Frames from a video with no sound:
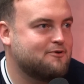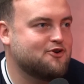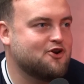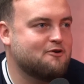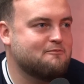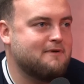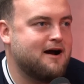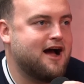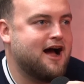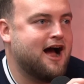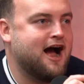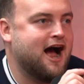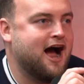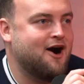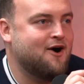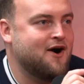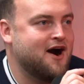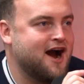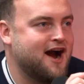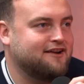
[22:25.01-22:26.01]
But no matter
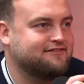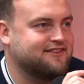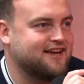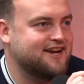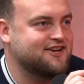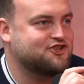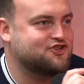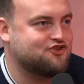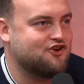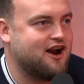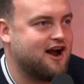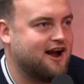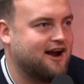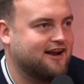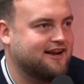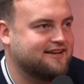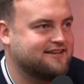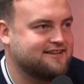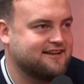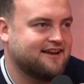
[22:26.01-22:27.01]
how hard they
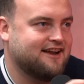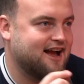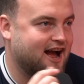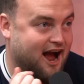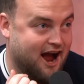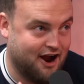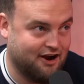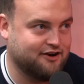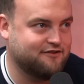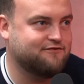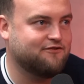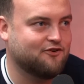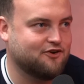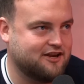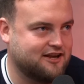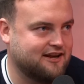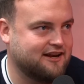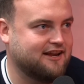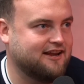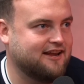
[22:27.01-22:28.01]
tried, I'd
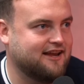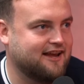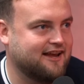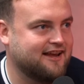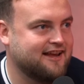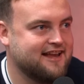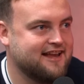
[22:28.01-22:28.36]
fucking eat it.